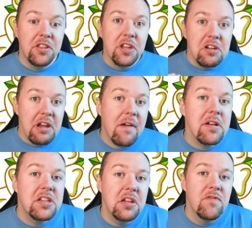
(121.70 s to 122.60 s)
the
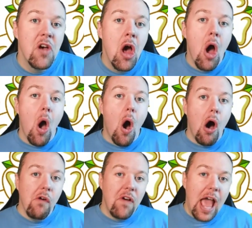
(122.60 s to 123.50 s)
narrative
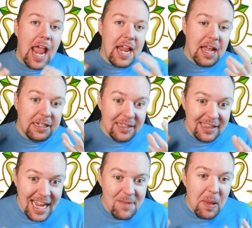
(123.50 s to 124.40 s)
of a
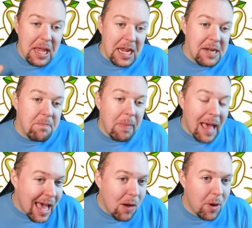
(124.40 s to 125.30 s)
Labour in
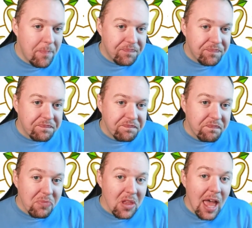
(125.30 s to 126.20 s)
power.
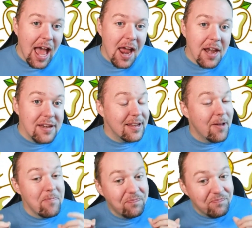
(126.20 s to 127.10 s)
And
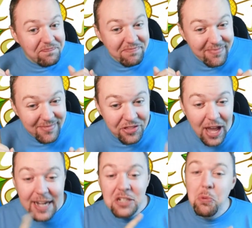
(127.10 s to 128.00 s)

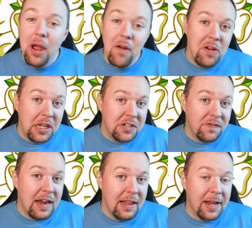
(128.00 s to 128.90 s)
that is where he is
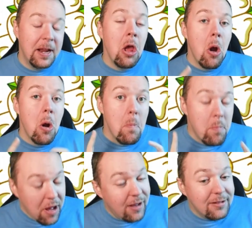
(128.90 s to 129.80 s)
failing.
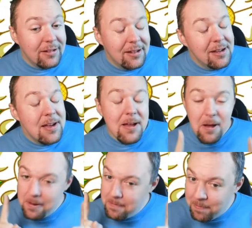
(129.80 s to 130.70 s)
But
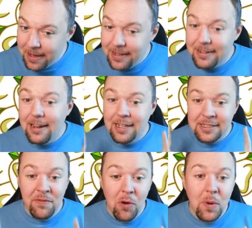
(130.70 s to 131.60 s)
as
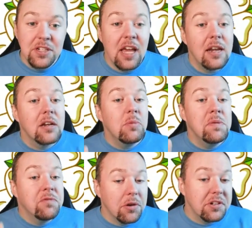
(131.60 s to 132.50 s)
I've always said, we've
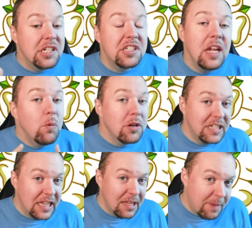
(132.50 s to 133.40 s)
got to see what's
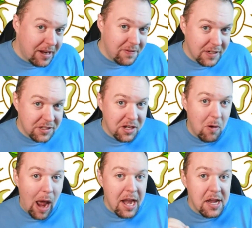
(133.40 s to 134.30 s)
in the manifesto.
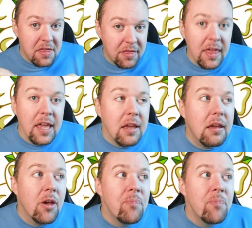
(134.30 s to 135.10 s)
And I think